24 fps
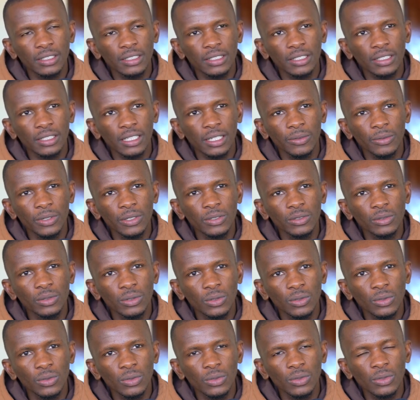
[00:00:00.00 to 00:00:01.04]
I went
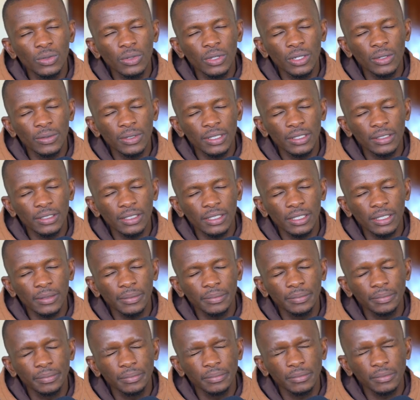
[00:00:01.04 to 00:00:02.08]
through, there was a
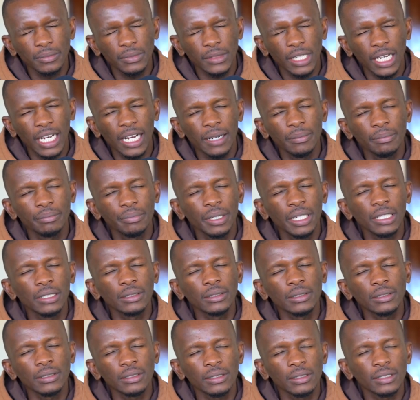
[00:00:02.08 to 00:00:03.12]

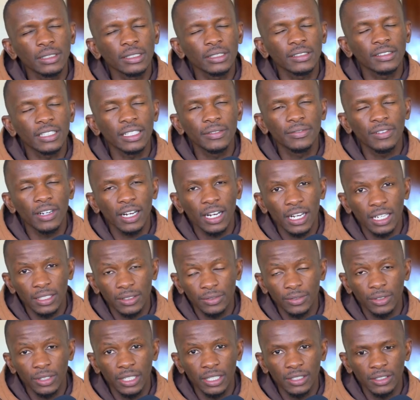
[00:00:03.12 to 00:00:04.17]
campaign, I think Safer Cars
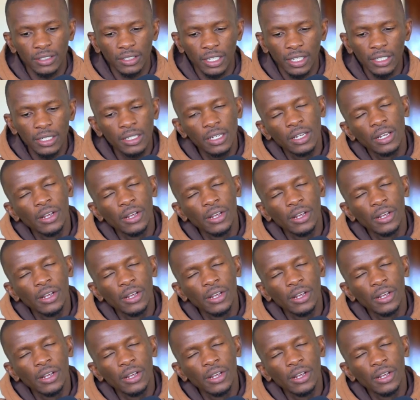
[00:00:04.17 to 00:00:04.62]
for SA.